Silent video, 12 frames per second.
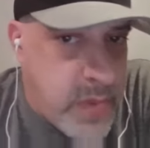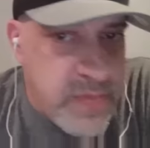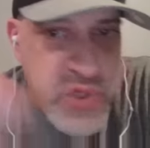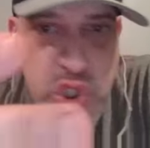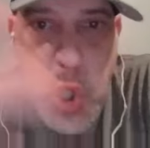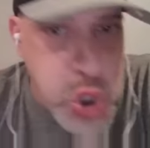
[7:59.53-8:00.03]

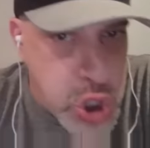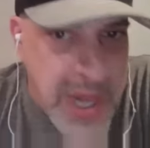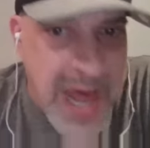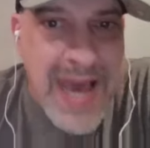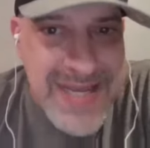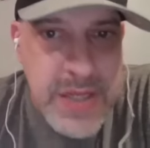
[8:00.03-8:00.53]

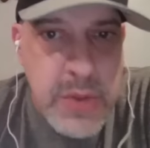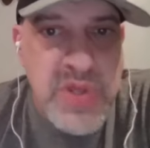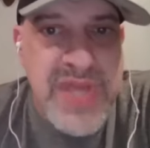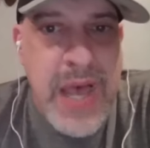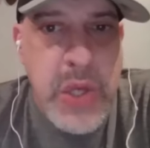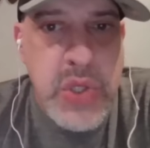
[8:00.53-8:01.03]
socializing with
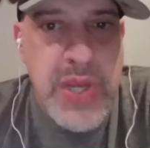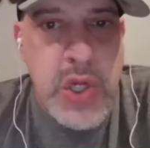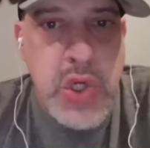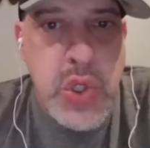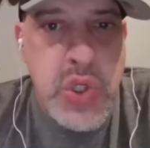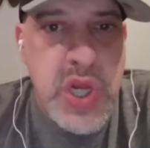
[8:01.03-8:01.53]
the Hells
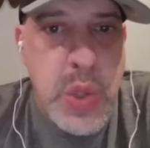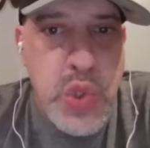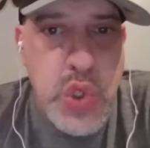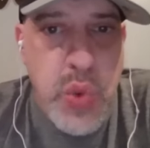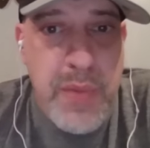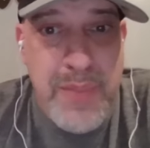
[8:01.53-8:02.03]
Angels that he was
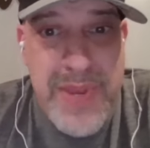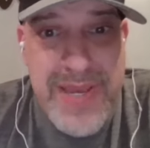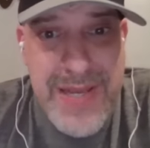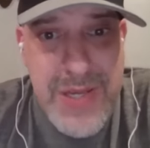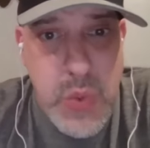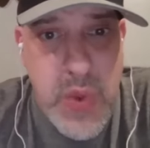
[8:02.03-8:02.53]
doing
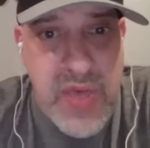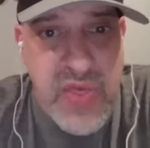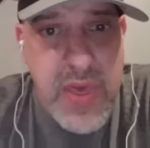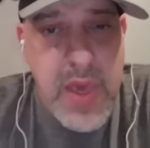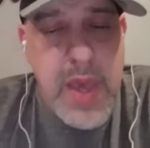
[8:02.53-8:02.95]
business with.